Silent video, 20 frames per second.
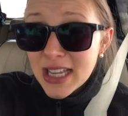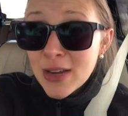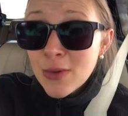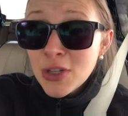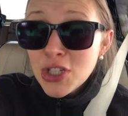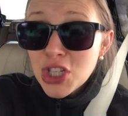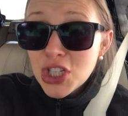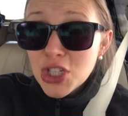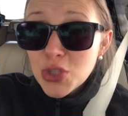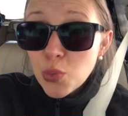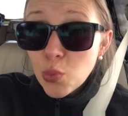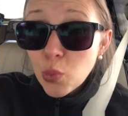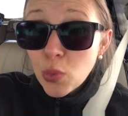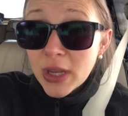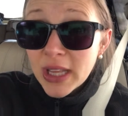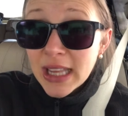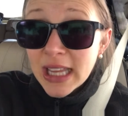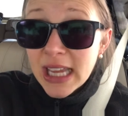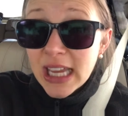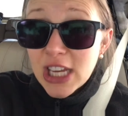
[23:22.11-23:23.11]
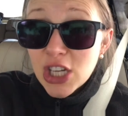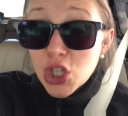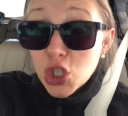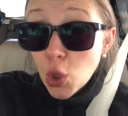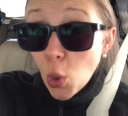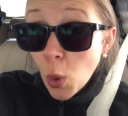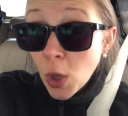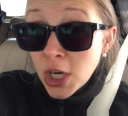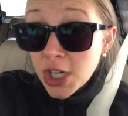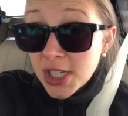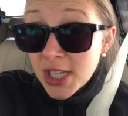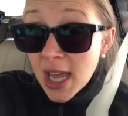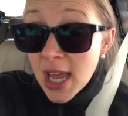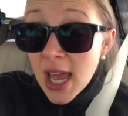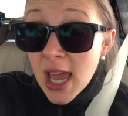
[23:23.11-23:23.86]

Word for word: It was just really short.